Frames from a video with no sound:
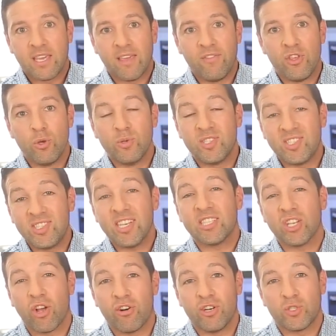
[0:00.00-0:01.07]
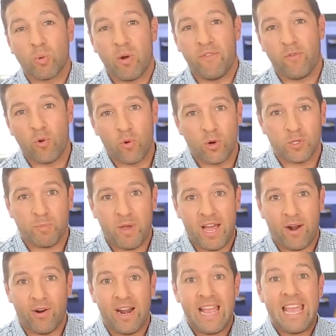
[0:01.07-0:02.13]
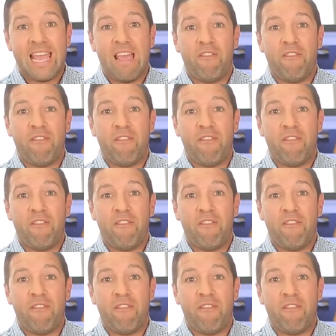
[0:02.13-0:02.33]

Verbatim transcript: giving you six hundred twenty-four horsepower